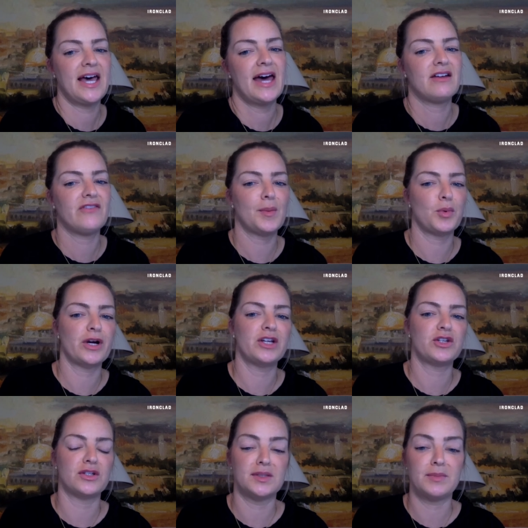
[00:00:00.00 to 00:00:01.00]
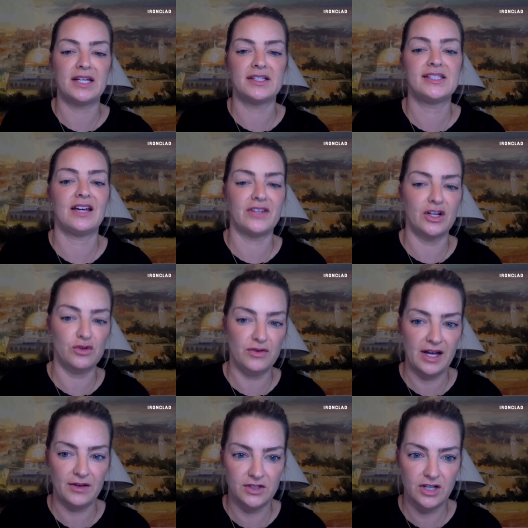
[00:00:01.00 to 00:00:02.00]
head of operations made seven hundred
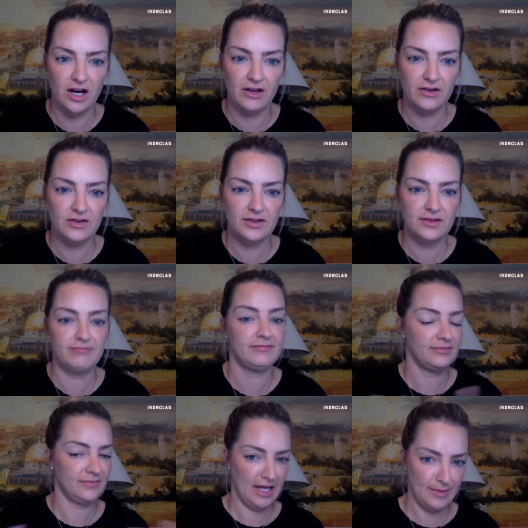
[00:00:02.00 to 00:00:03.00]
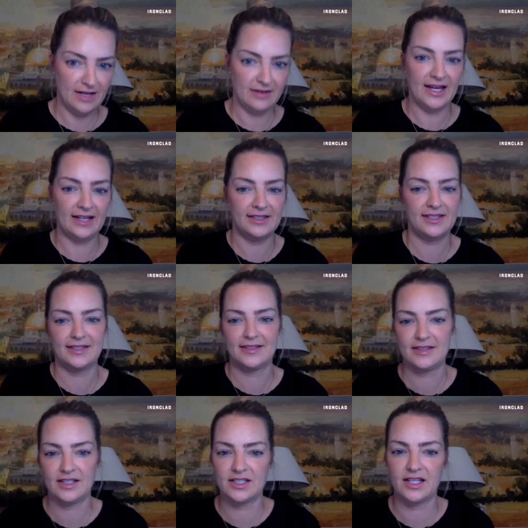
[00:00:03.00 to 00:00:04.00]
thousand dollars. I mean, that's
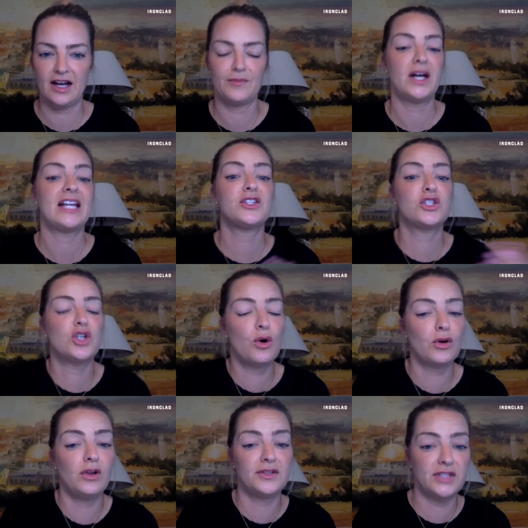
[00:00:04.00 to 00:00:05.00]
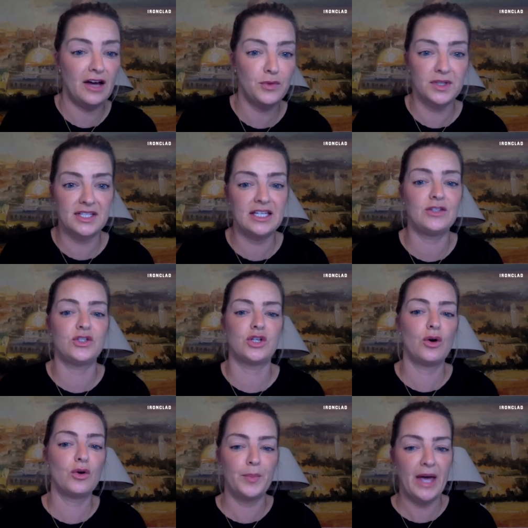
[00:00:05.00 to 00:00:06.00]
that's a lot of money. Its total Southwest Key's
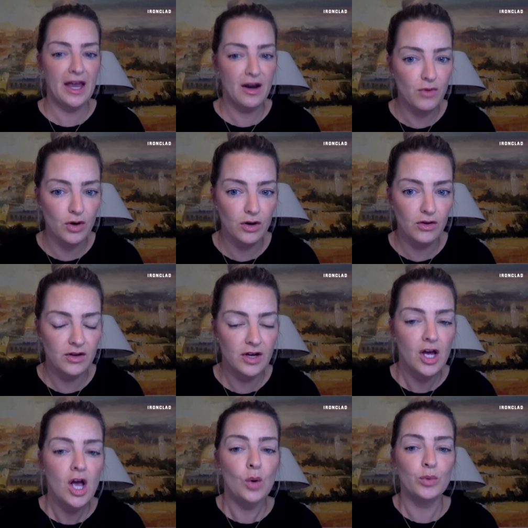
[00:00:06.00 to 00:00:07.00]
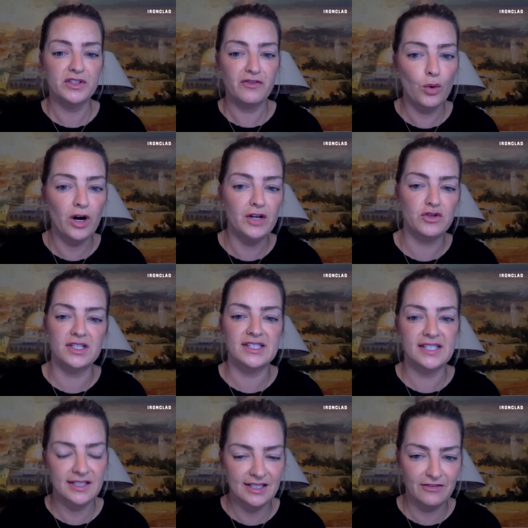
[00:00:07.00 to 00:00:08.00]
total payroll was four hundred
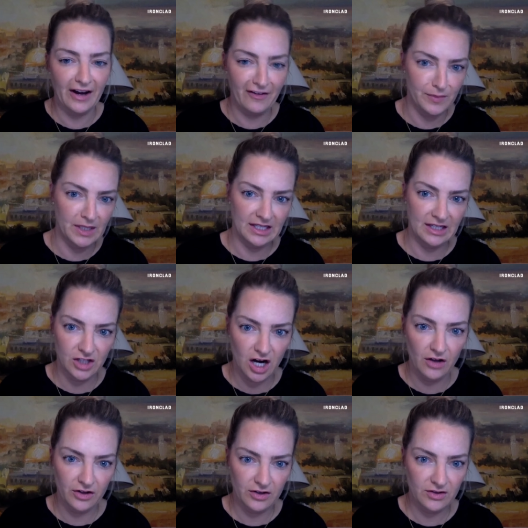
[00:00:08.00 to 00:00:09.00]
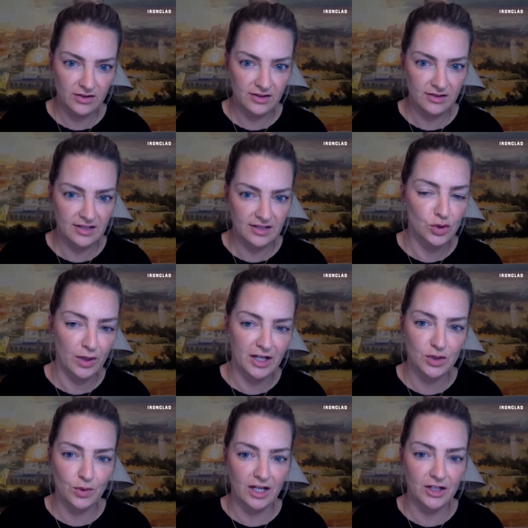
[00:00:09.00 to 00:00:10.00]
sixty-five million dollars in twenty
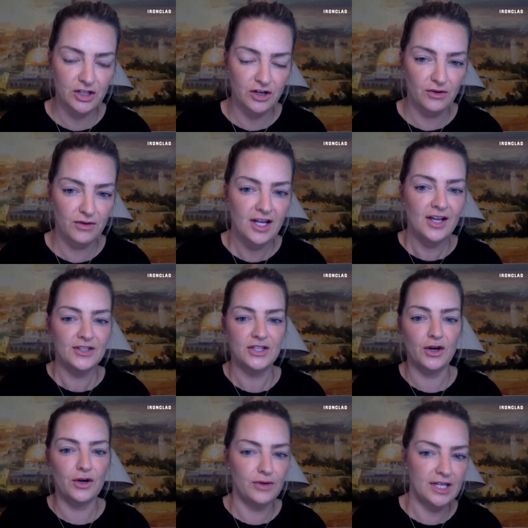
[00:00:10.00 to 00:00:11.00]
twenty-two. So,